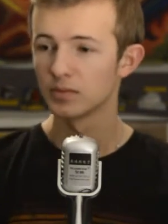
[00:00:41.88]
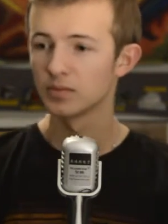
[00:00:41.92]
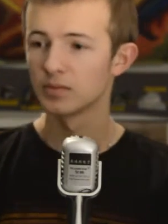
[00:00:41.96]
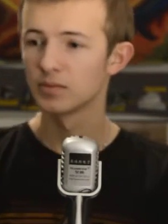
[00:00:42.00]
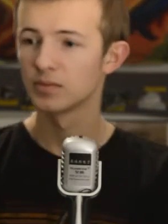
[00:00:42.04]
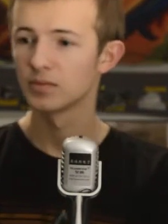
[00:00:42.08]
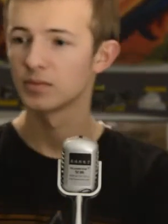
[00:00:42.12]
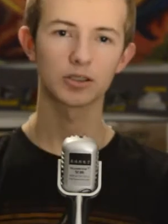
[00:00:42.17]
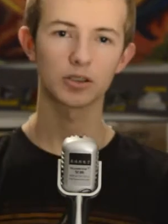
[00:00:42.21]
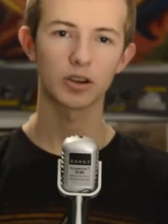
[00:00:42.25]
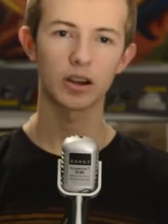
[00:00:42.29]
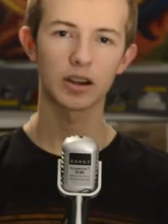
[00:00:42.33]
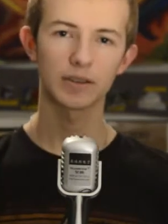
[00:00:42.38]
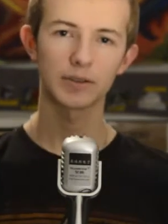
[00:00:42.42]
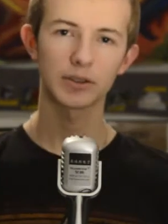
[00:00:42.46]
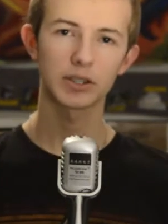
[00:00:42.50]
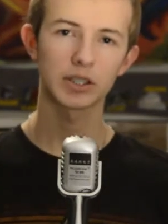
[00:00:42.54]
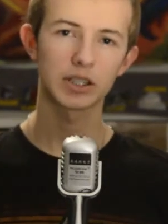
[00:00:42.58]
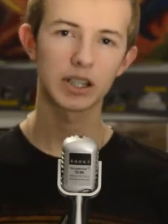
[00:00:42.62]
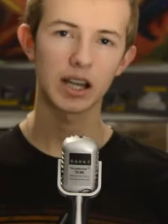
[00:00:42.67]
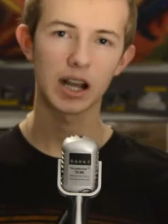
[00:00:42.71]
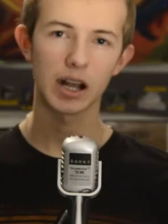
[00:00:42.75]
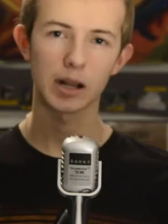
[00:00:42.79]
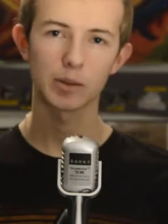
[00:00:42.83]
Because
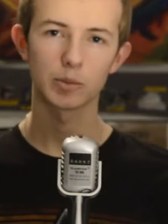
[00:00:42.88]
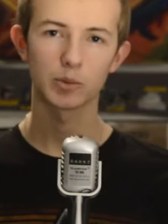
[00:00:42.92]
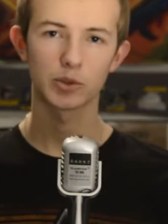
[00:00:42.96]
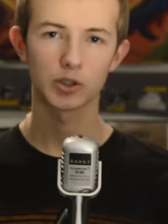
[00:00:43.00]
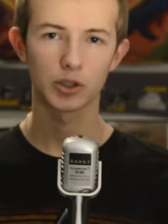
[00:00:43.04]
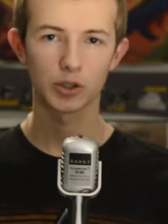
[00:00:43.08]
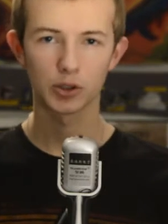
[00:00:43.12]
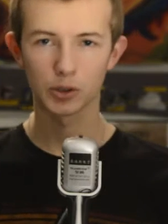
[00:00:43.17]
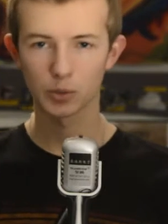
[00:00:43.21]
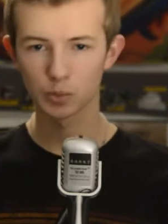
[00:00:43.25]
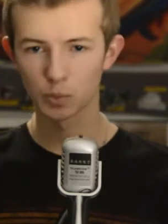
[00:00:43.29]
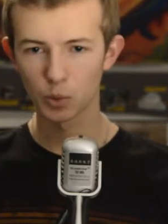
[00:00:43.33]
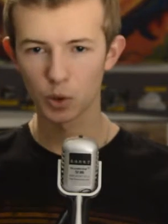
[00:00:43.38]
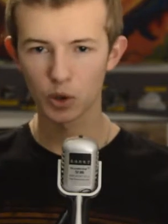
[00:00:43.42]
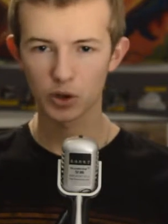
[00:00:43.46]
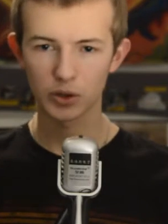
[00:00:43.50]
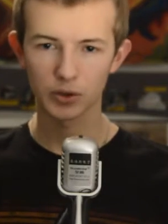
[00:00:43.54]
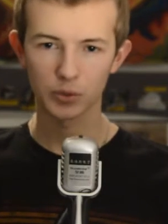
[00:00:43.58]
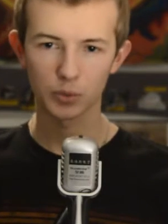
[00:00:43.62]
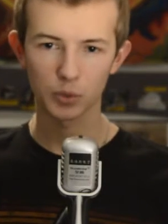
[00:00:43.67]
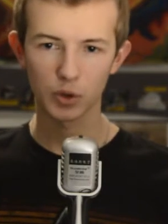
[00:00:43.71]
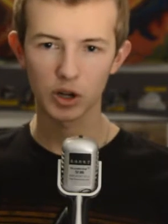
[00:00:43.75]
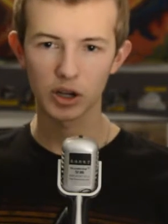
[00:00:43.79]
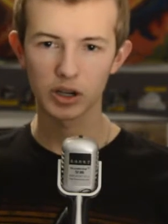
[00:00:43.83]
oftentimes there's more
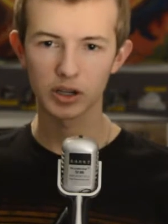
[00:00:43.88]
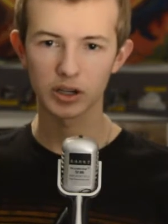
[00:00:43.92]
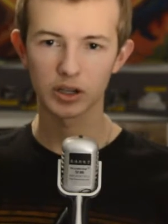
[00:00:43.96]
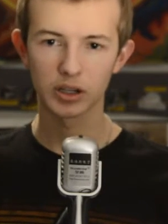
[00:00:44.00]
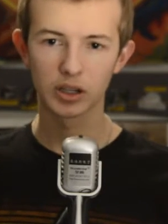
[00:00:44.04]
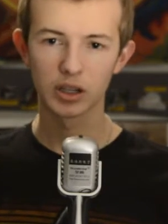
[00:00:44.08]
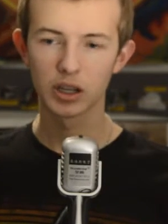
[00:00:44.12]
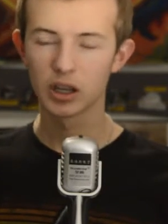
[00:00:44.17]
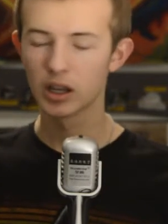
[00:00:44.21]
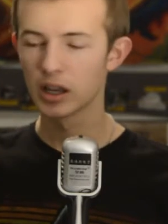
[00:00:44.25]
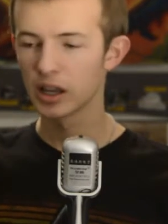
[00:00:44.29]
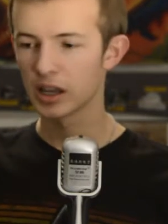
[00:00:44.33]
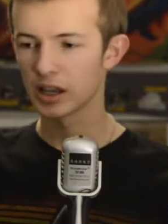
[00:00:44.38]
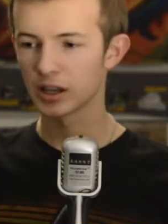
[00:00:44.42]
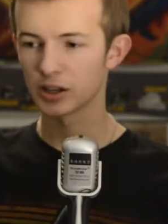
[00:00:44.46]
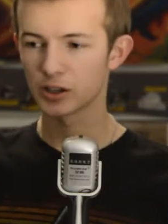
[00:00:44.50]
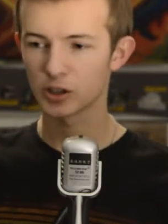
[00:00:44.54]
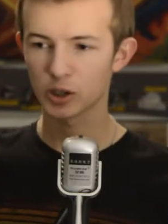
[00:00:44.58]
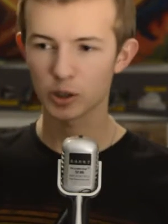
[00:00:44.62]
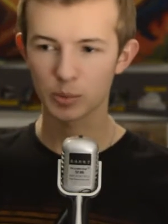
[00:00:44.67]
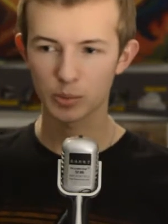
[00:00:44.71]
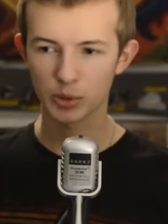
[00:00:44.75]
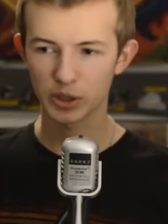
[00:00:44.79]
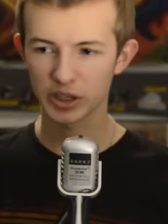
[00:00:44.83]
than one
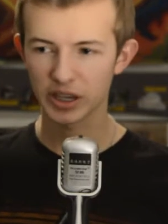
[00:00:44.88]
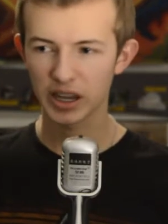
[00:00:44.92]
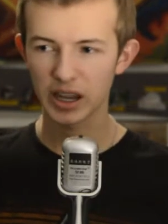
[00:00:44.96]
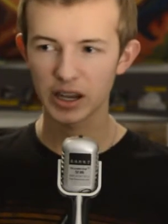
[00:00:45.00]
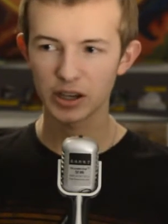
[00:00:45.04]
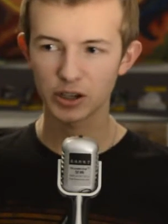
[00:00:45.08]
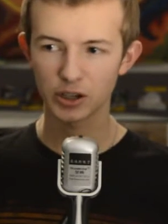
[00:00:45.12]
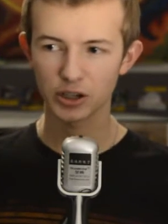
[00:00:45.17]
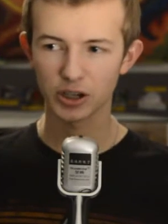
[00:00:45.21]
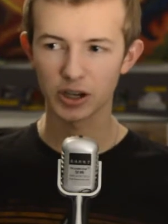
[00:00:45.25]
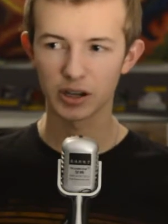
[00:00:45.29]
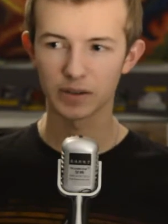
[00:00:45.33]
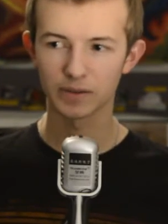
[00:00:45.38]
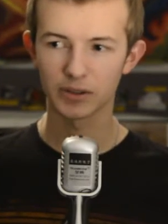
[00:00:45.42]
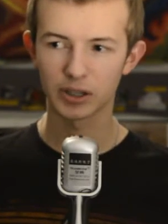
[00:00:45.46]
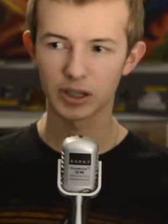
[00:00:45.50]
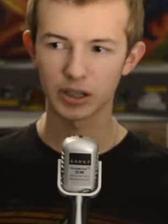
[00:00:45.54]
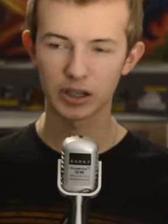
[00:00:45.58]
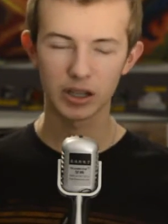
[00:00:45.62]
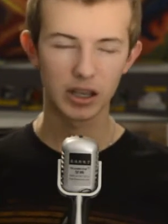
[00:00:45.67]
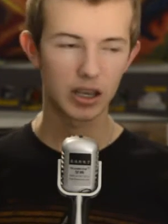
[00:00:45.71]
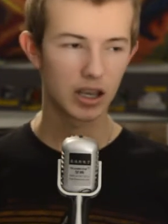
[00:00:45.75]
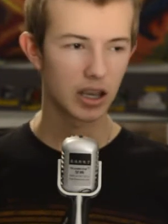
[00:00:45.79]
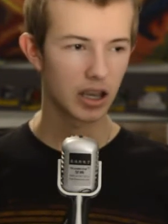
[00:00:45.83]
interpretation of
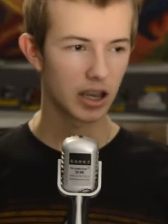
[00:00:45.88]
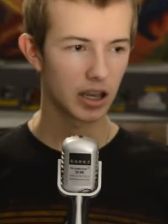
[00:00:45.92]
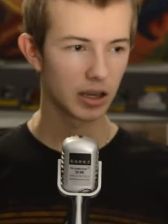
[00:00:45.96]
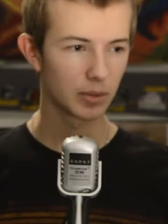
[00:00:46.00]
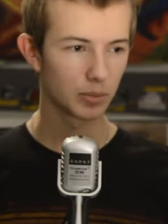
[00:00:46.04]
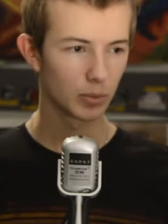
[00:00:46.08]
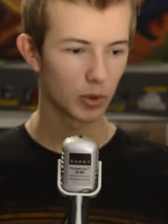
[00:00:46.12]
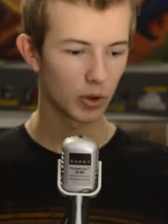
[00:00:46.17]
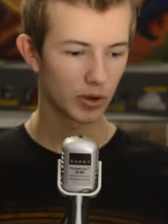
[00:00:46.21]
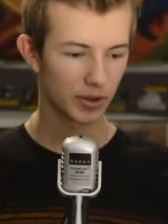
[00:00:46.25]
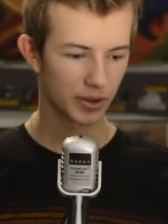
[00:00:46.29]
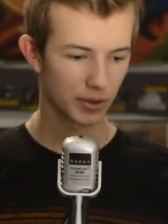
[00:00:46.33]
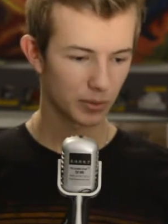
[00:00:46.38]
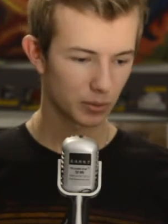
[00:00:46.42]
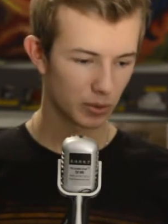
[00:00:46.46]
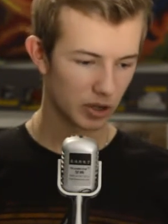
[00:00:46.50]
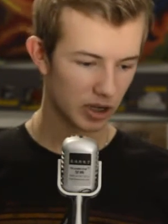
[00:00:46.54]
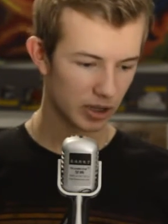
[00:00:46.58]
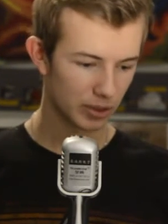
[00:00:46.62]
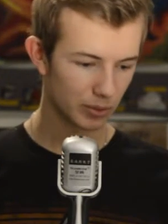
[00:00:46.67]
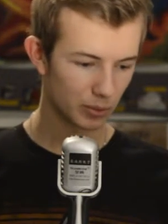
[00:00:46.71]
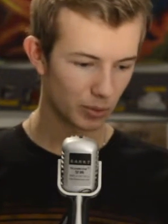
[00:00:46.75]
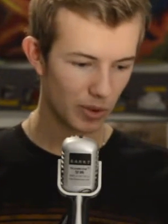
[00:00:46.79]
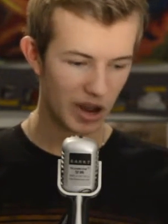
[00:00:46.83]
it and more than
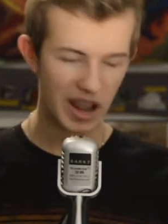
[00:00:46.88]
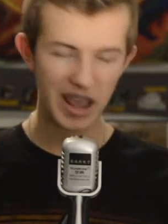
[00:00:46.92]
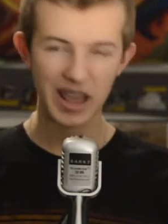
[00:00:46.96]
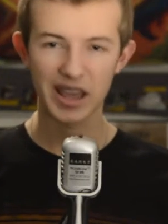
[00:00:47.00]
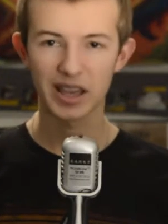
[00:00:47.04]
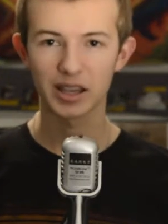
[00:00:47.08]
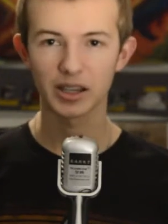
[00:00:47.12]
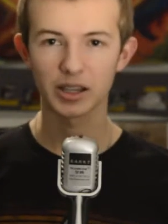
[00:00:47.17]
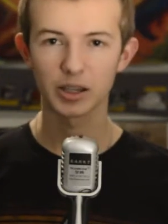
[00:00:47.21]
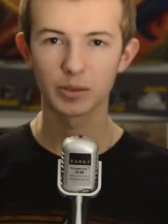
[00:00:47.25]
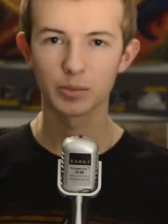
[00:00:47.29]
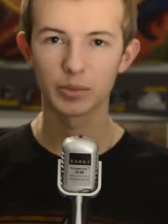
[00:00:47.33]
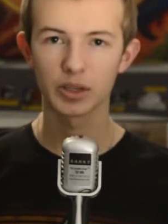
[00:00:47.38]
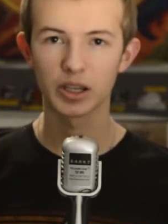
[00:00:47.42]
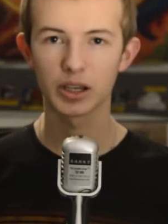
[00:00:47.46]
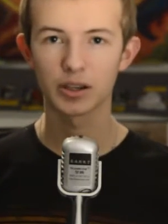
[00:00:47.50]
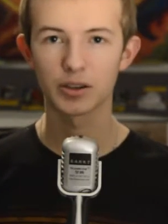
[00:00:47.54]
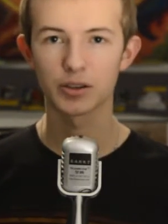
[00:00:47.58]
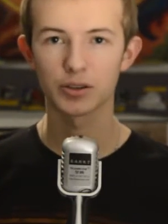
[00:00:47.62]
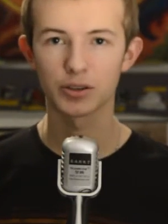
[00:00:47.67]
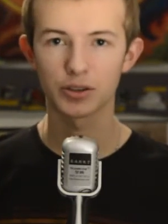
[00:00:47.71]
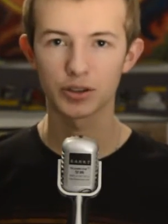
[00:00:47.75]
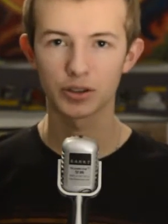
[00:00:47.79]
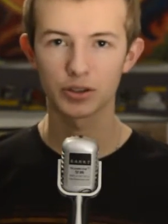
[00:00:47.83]
one way it can be
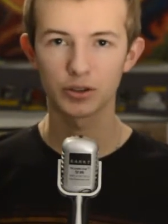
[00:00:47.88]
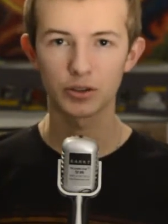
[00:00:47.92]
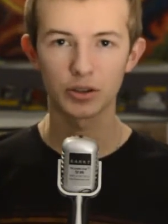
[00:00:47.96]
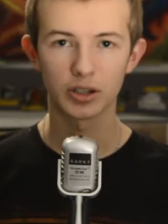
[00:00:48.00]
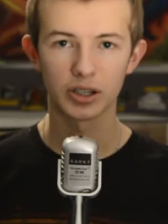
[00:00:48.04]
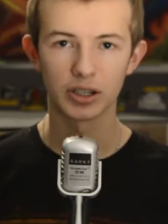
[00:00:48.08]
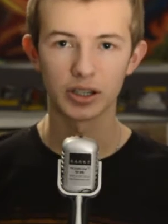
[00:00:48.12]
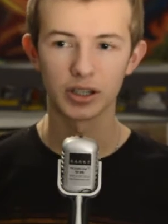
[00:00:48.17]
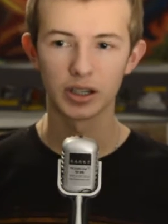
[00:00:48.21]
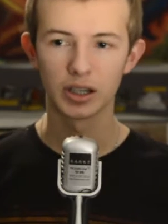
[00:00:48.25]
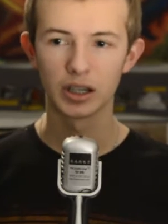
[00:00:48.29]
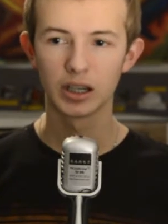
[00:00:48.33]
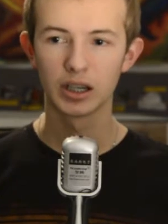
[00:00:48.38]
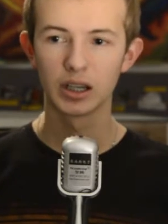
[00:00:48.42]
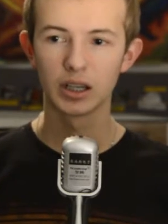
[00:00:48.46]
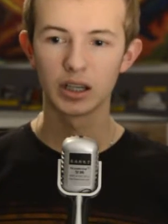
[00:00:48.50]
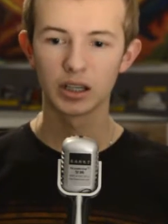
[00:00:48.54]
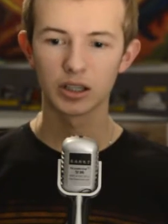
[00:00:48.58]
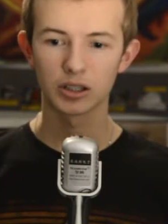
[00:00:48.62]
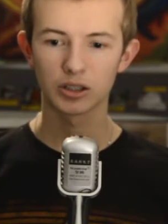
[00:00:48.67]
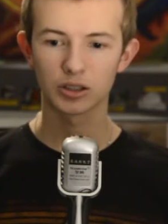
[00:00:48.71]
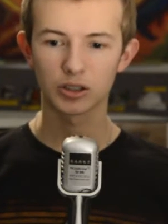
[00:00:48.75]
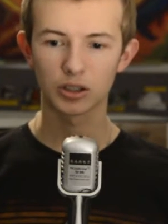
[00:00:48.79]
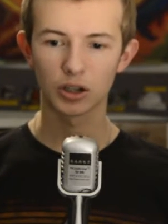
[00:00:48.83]
understood.
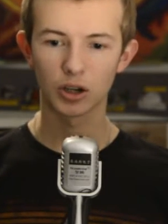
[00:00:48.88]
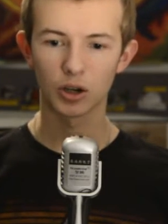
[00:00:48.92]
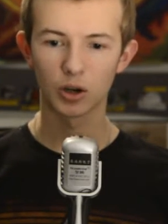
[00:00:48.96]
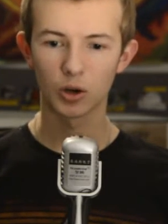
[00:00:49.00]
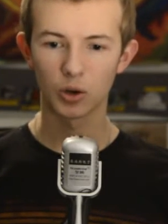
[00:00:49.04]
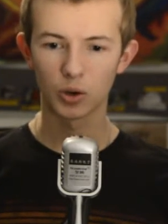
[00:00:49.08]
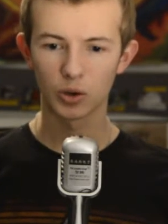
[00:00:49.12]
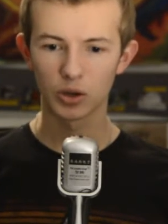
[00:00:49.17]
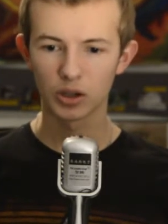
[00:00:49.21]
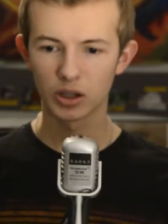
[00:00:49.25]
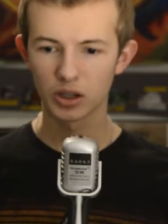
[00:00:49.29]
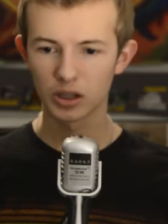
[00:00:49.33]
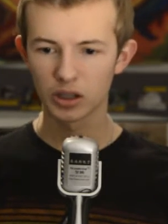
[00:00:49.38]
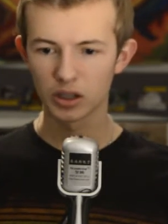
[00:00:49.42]
So